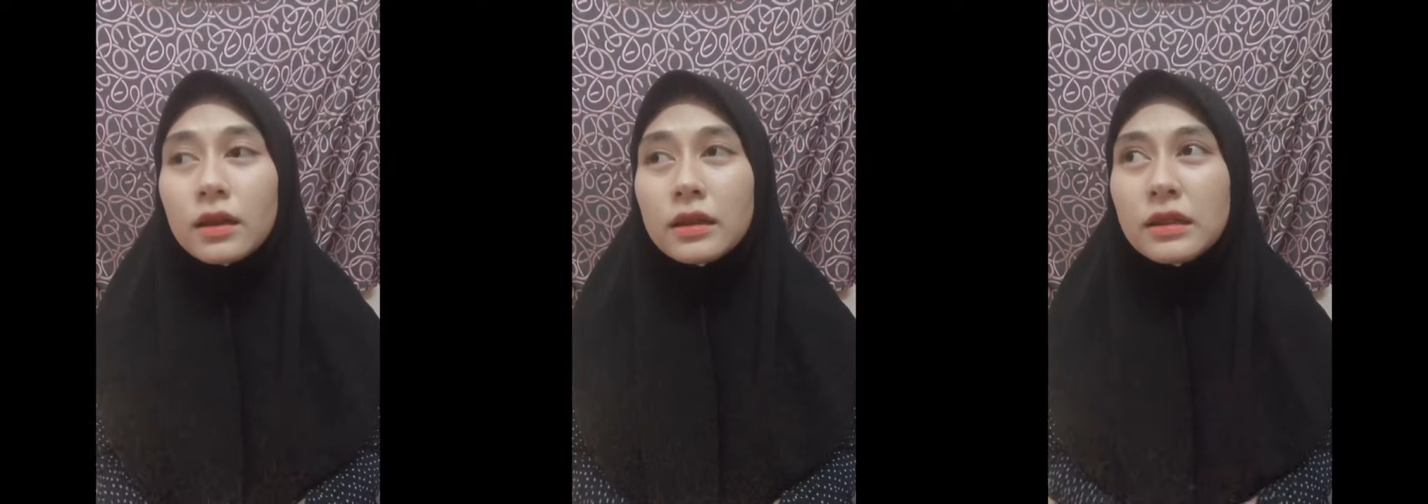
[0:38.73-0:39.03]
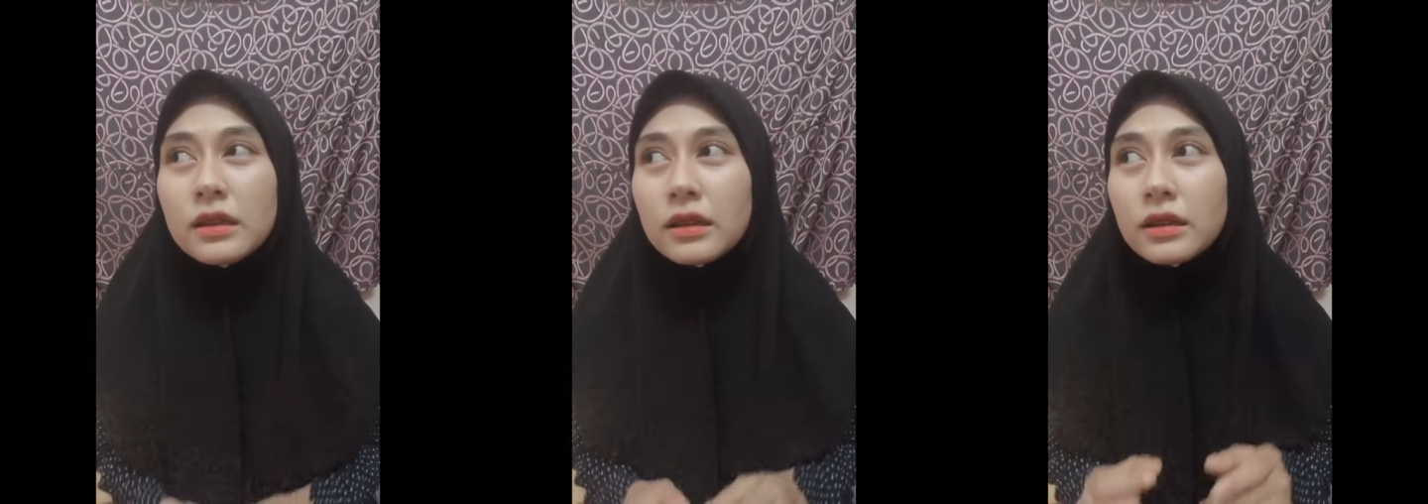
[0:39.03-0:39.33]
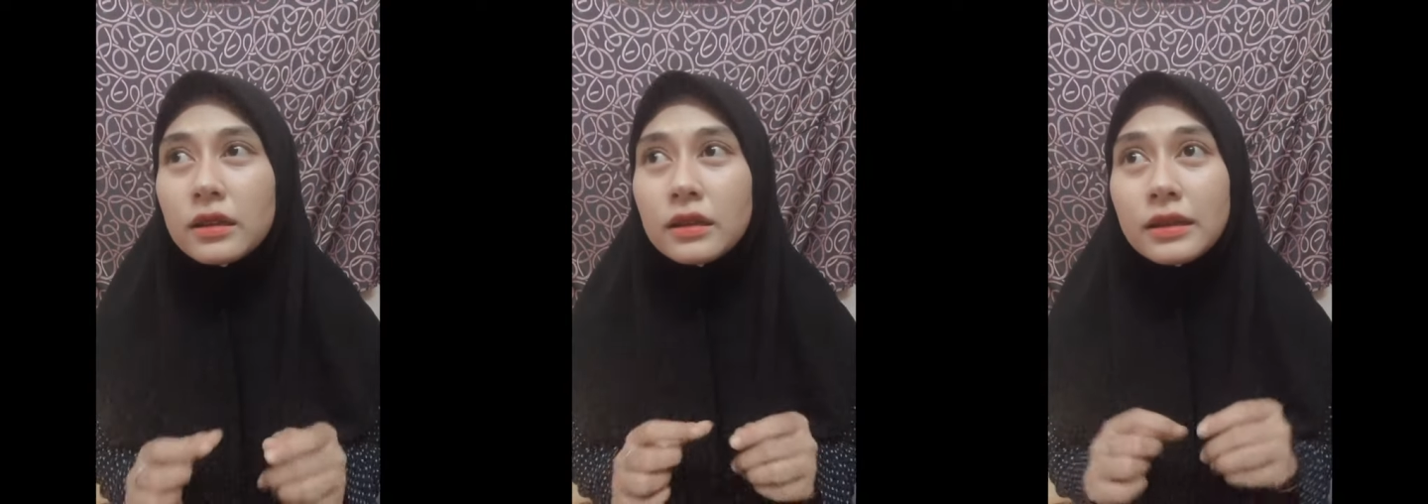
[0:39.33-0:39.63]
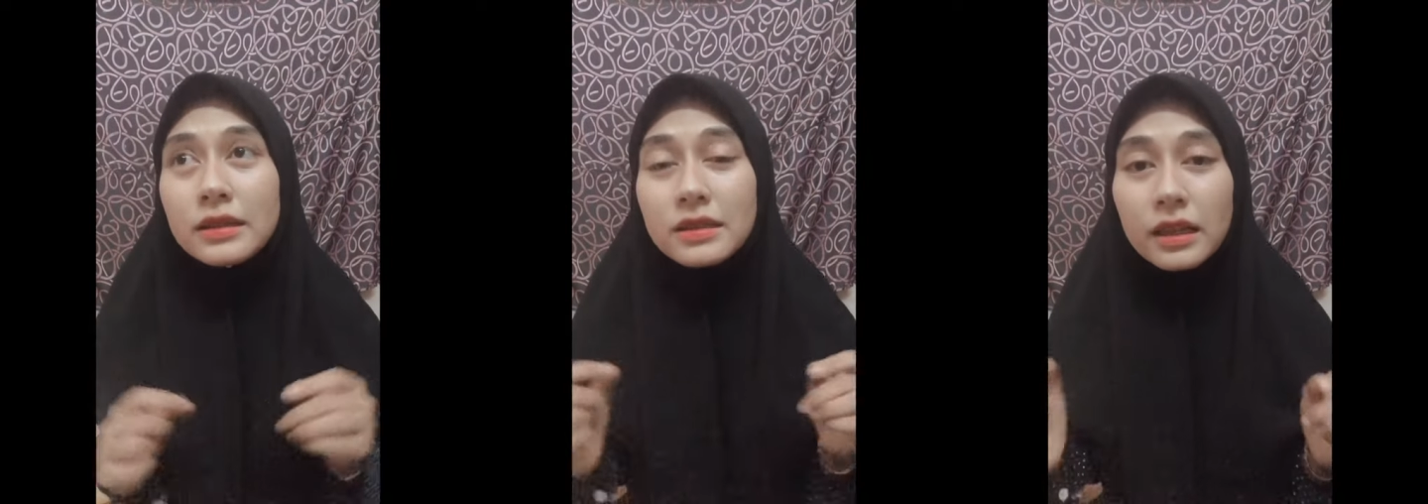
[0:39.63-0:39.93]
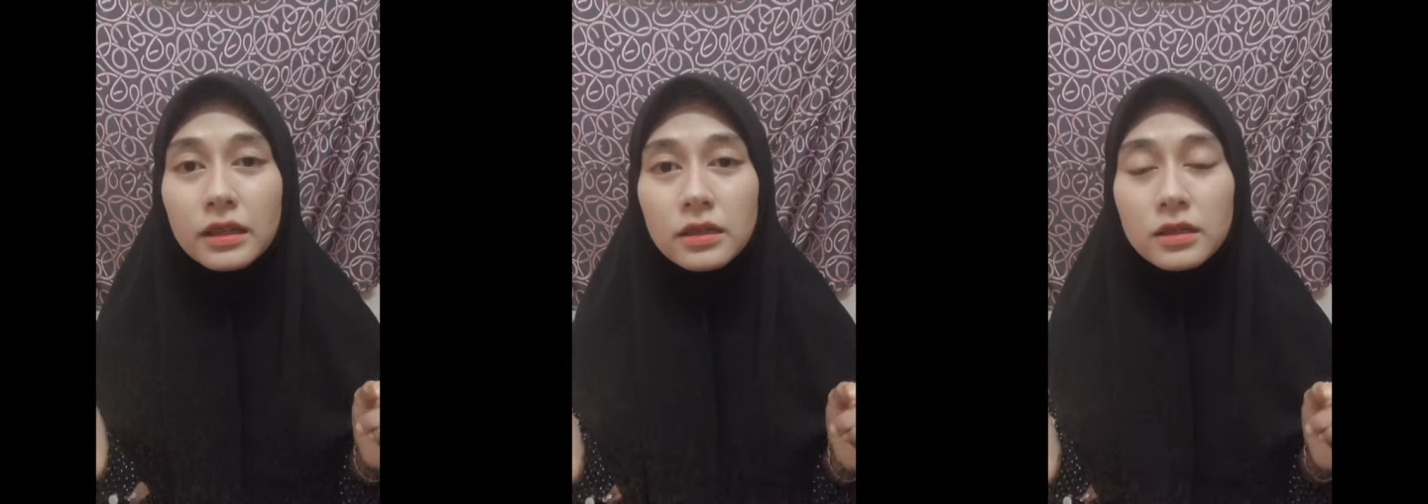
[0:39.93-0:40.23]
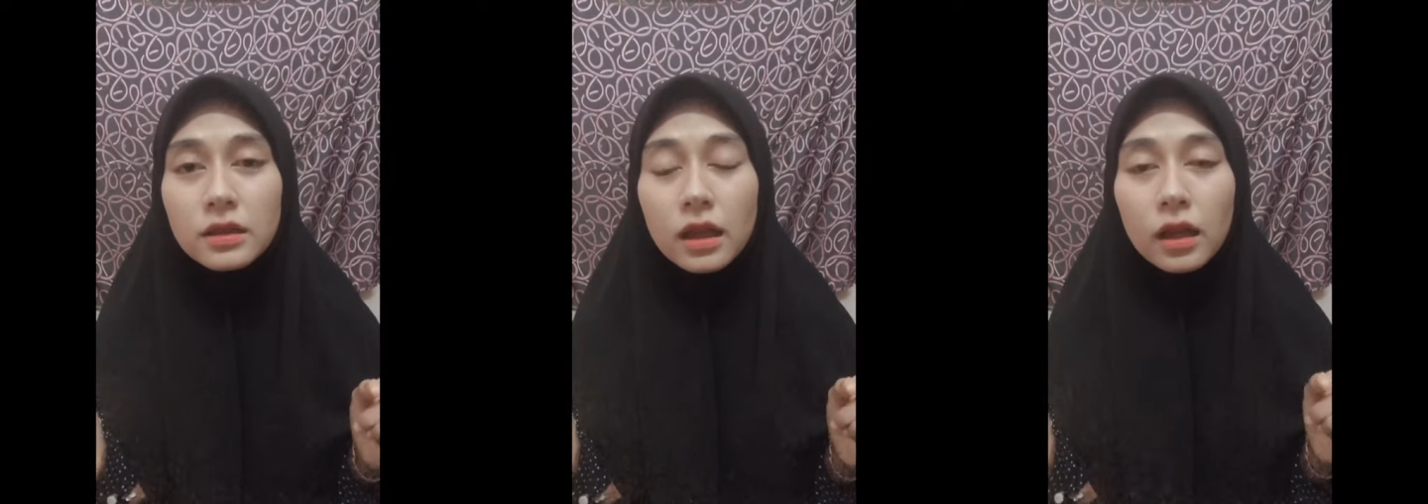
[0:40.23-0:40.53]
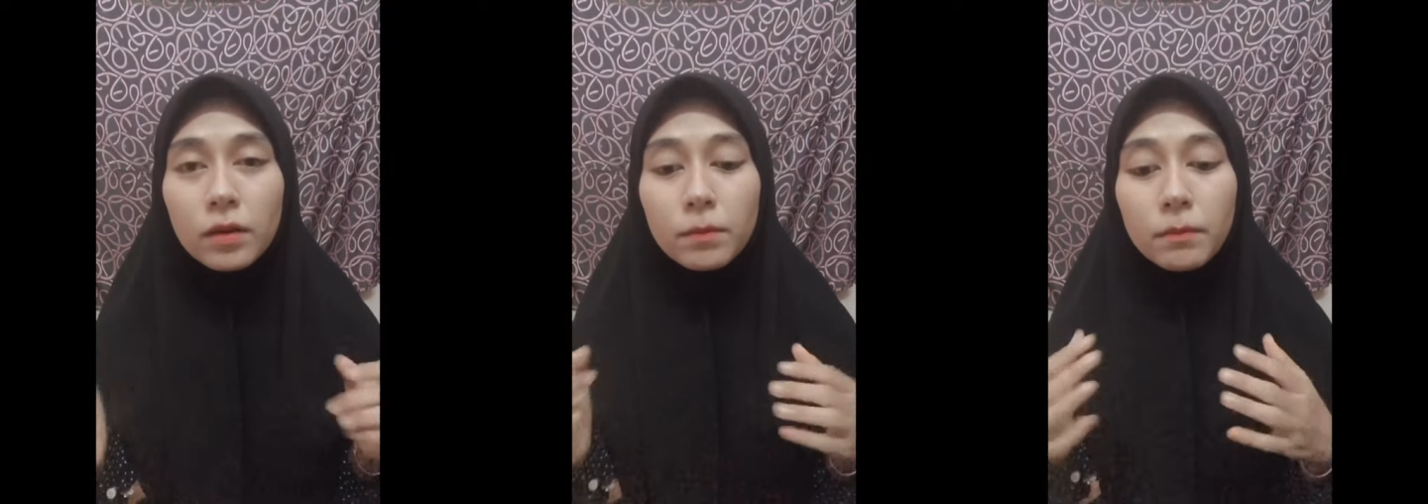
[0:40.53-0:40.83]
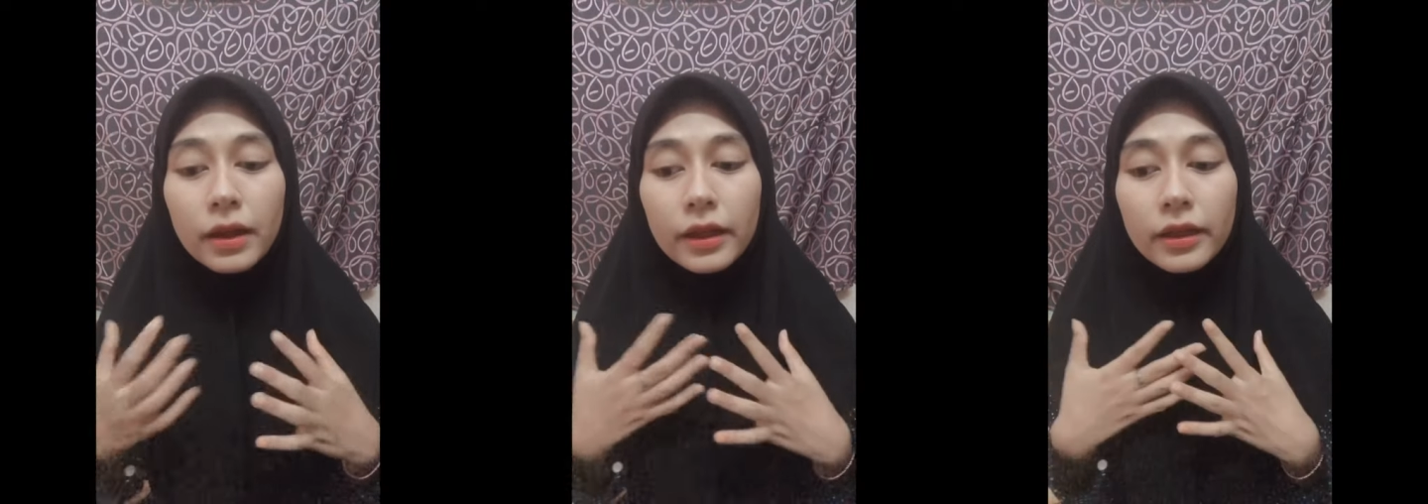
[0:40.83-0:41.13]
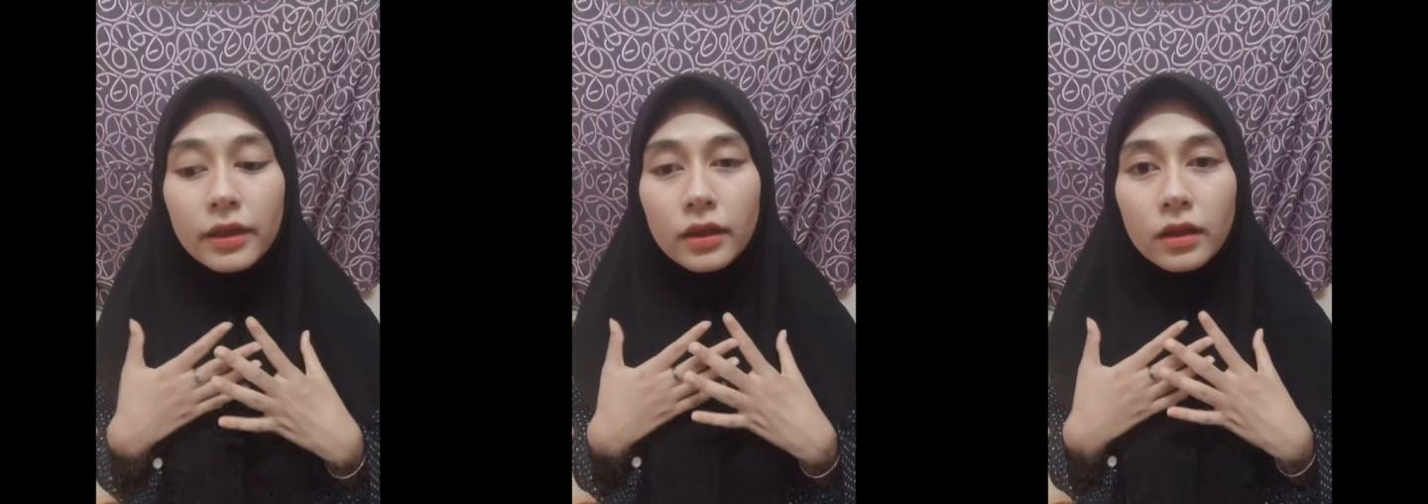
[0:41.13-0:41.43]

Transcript: the distance my